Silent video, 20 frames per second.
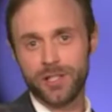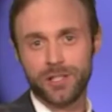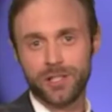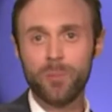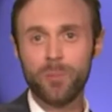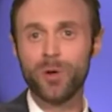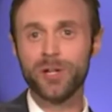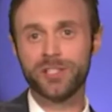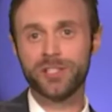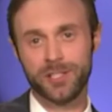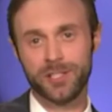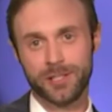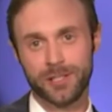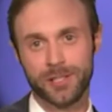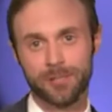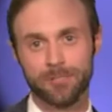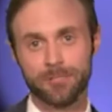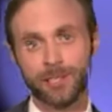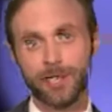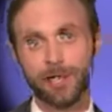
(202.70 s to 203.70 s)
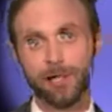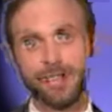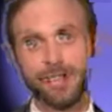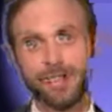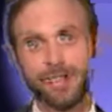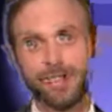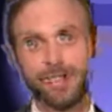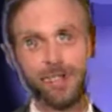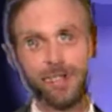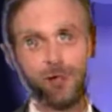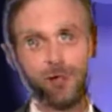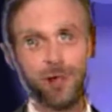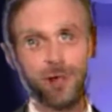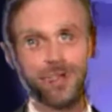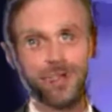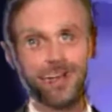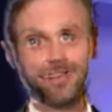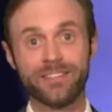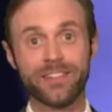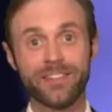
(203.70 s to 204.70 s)
York City subway system, so
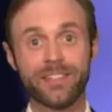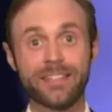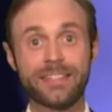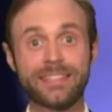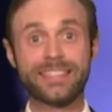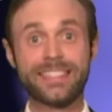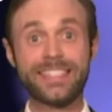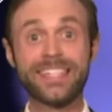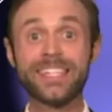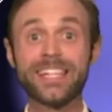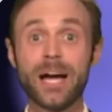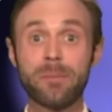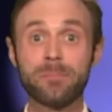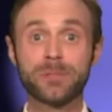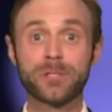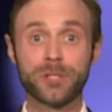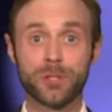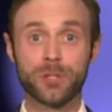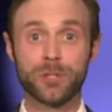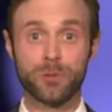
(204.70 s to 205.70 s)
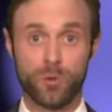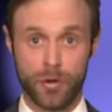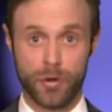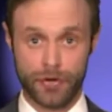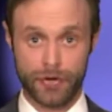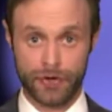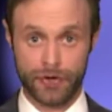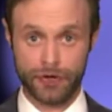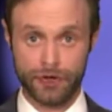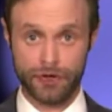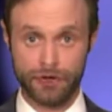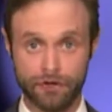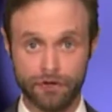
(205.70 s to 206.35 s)
we'll be taking the teacups to work.